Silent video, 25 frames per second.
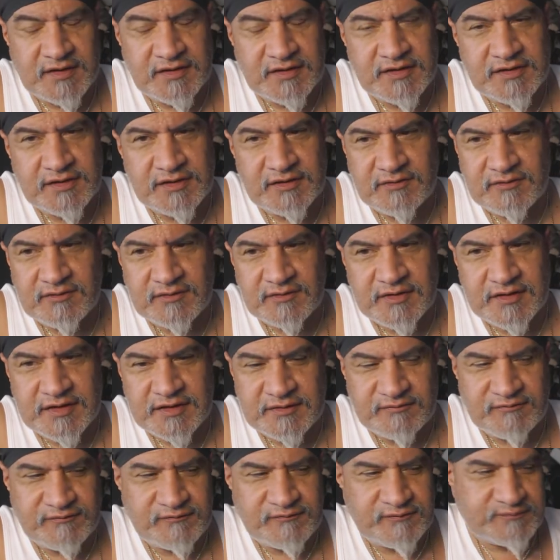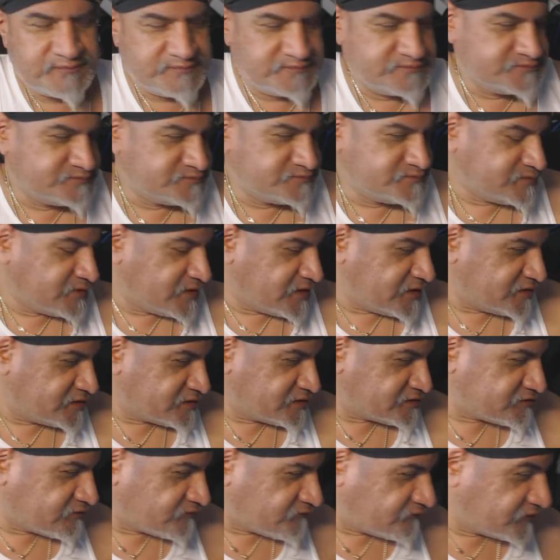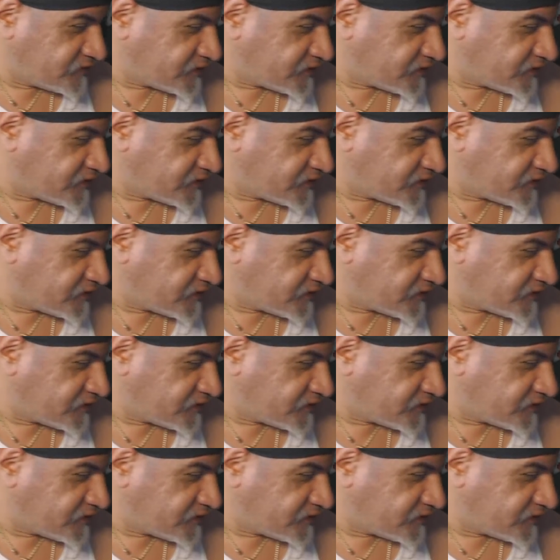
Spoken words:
you know I just don't